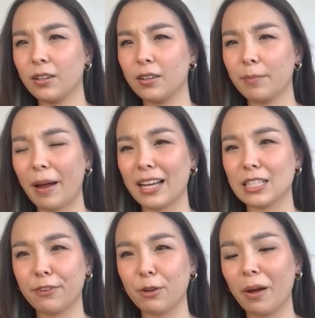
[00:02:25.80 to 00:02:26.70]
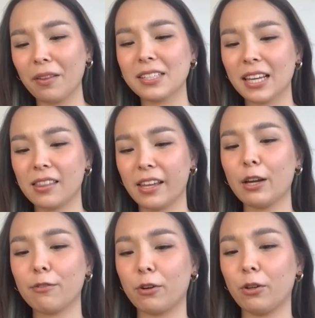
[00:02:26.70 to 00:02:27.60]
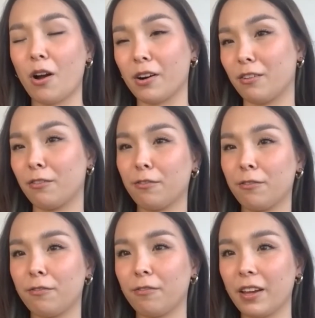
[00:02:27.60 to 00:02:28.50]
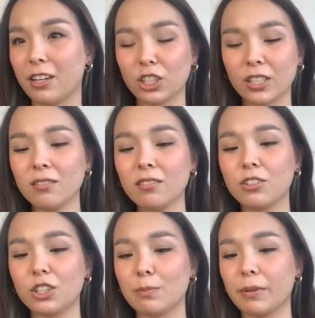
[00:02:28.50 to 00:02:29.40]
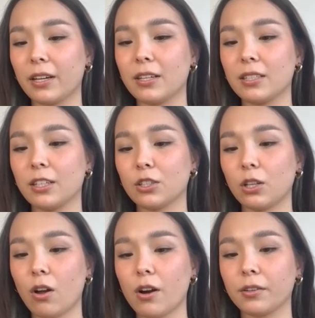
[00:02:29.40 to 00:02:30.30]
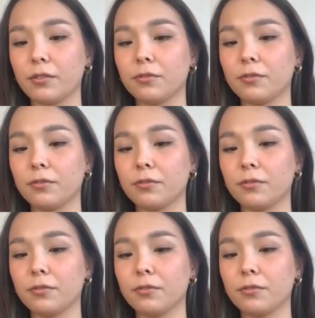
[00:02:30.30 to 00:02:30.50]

past few months, I think, for a lot of Asians, just because there's a lot of